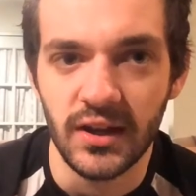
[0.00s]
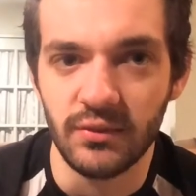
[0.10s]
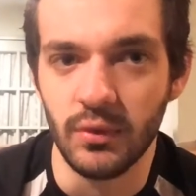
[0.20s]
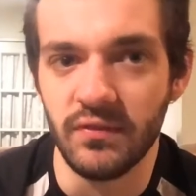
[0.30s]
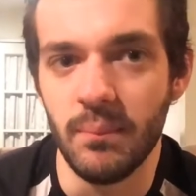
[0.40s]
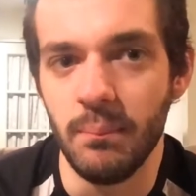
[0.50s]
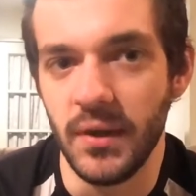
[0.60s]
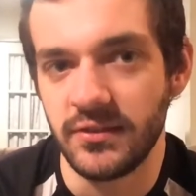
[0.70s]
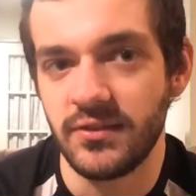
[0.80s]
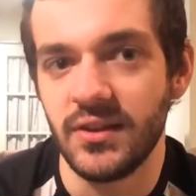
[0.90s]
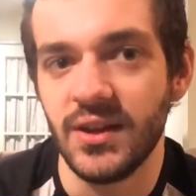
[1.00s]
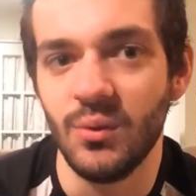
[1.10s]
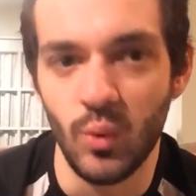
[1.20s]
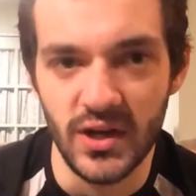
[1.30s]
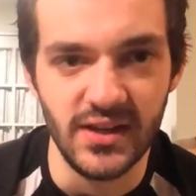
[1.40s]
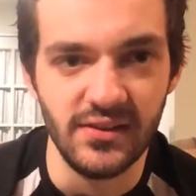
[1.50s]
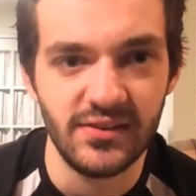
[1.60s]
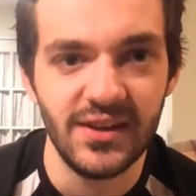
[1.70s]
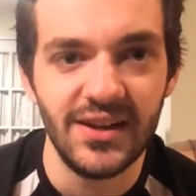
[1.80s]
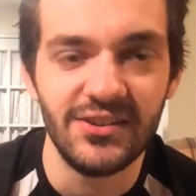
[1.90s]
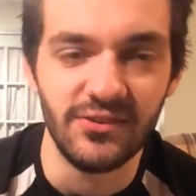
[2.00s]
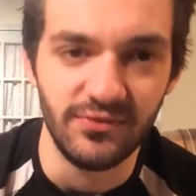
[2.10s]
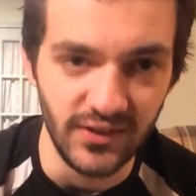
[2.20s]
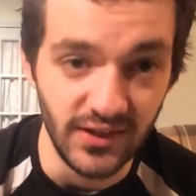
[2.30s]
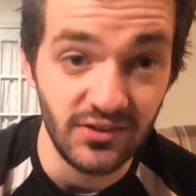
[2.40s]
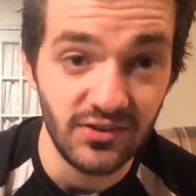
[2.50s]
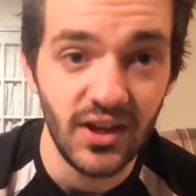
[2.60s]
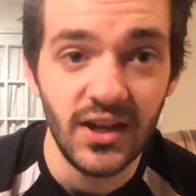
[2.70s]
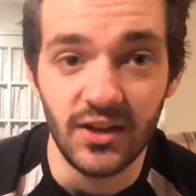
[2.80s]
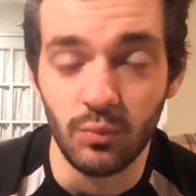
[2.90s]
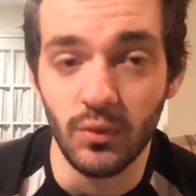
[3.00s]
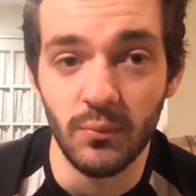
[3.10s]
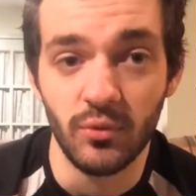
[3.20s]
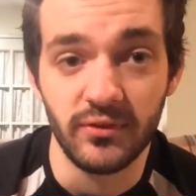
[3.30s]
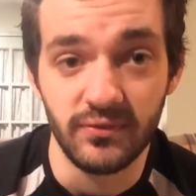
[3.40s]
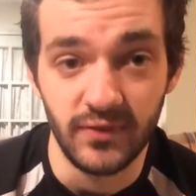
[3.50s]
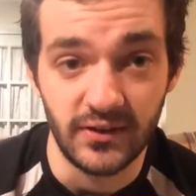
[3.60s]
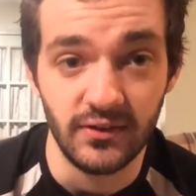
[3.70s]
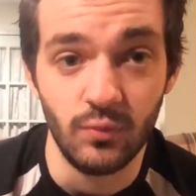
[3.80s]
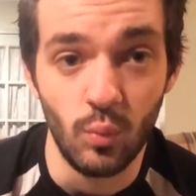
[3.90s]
is one of the best ways to finish. It's one of the most effective